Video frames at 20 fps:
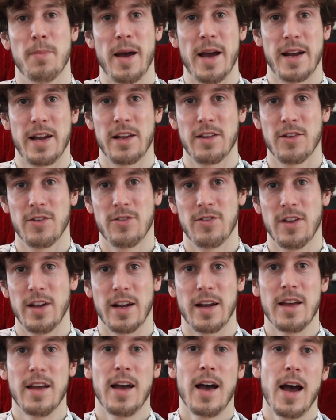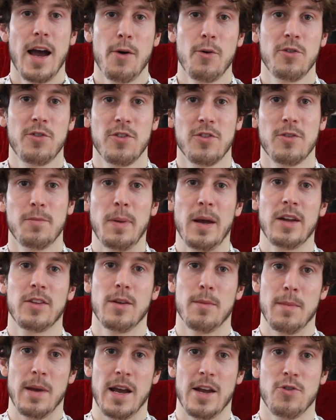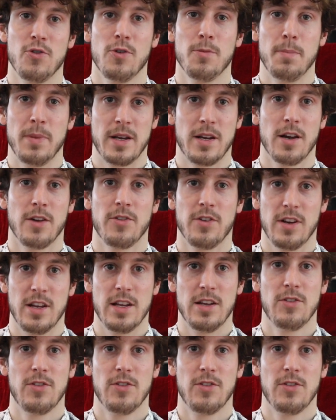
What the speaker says: backing this thing. I would suspect a manual because it